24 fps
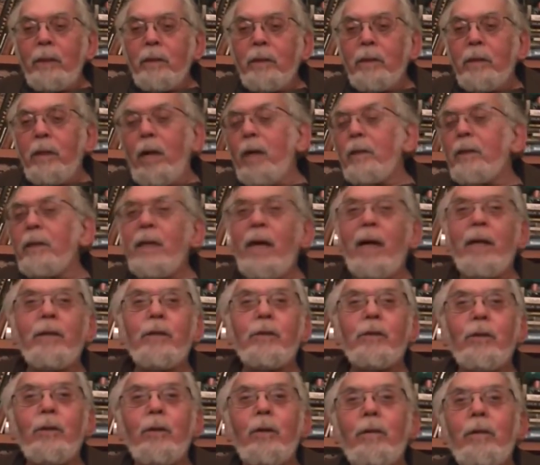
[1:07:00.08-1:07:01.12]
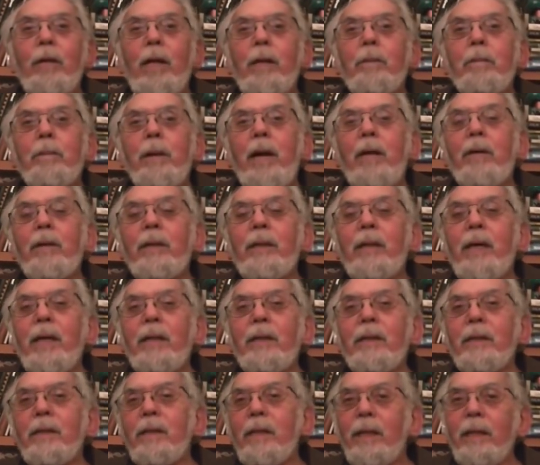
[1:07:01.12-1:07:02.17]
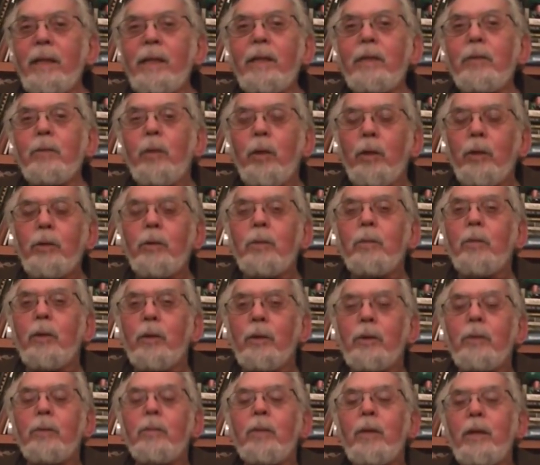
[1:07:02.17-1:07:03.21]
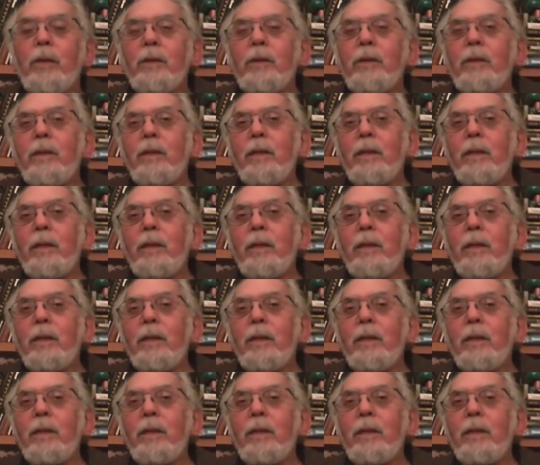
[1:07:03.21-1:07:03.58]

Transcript: Starts out, it's all like paradise, and then it gets worse and worse and worse, and the